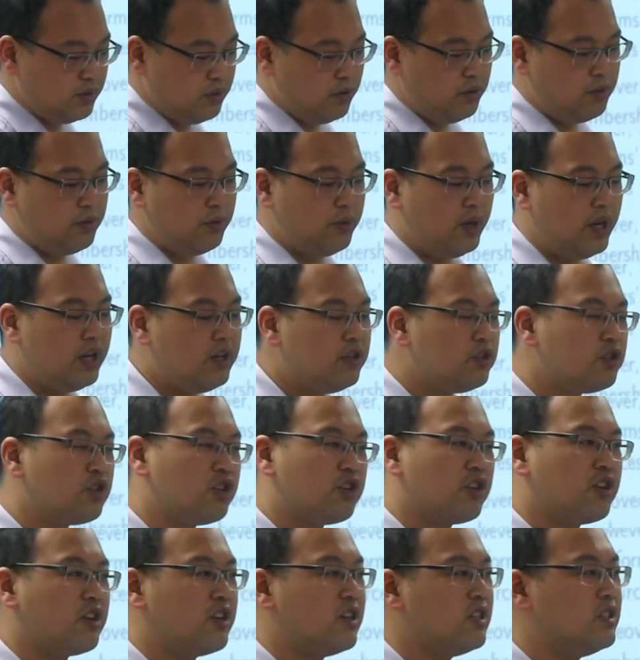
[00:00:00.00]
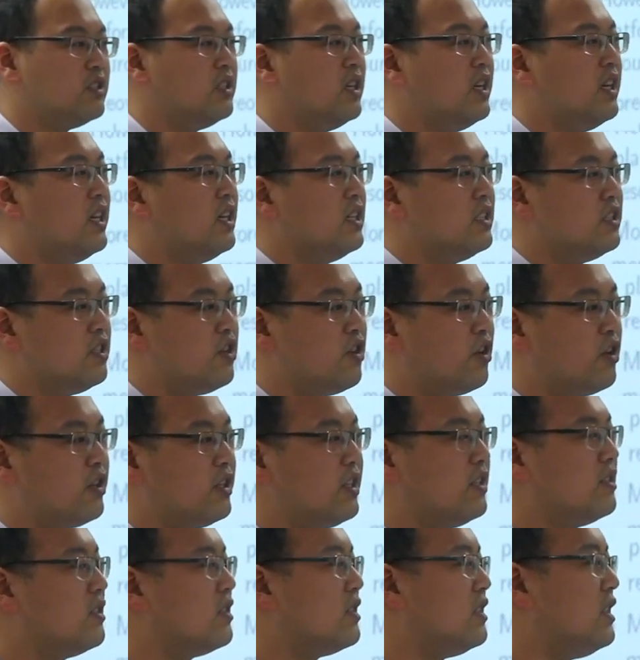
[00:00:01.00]
So in turn, the
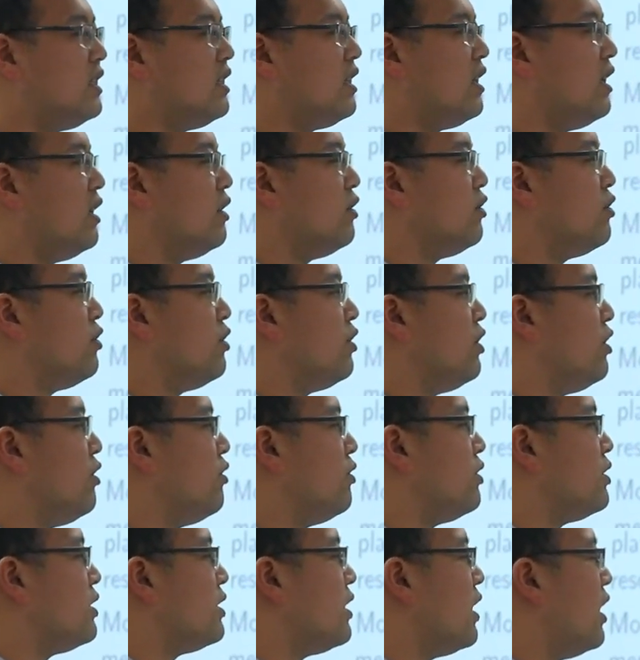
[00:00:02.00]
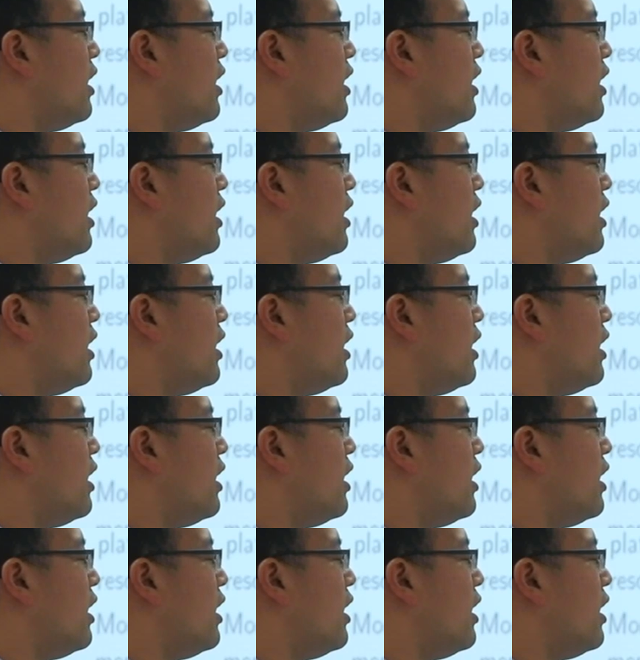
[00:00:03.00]
audience seeking to use